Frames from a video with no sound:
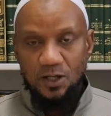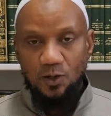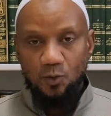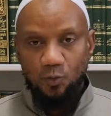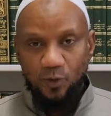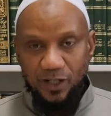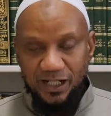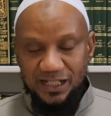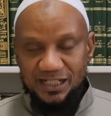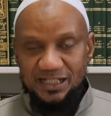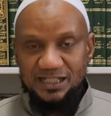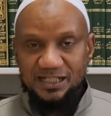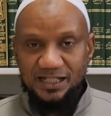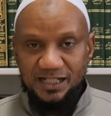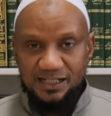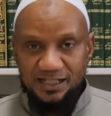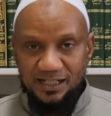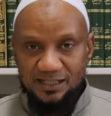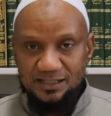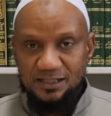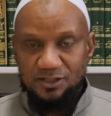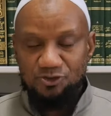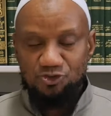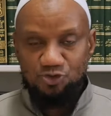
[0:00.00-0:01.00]
where it
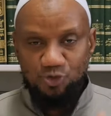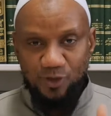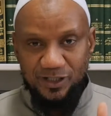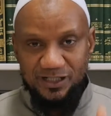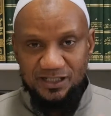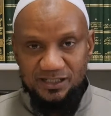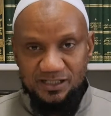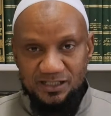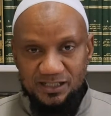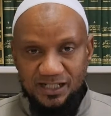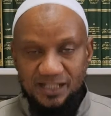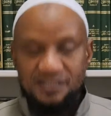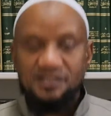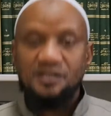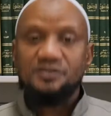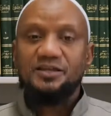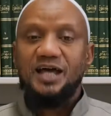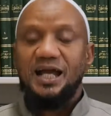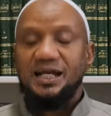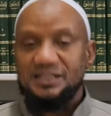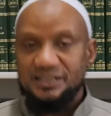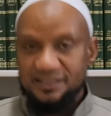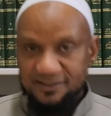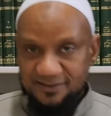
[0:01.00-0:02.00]
cannot strengthen another
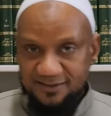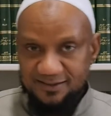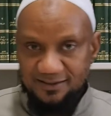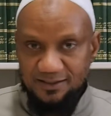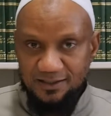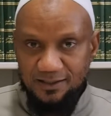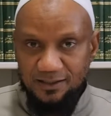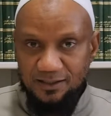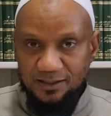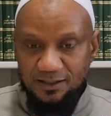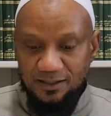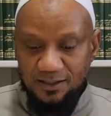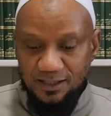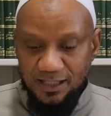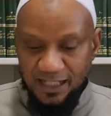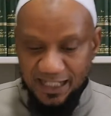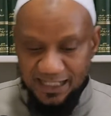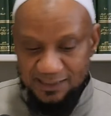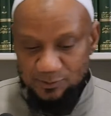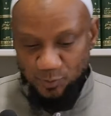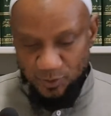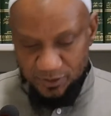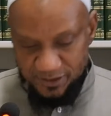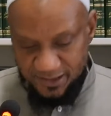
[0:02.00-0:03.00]
hadith,
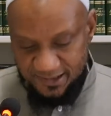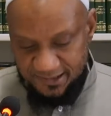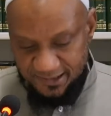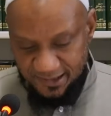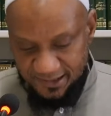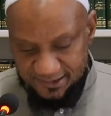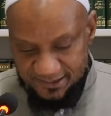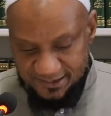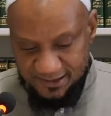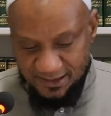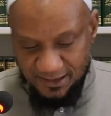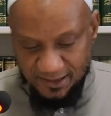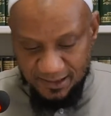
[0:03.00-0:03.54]
as we'll discuss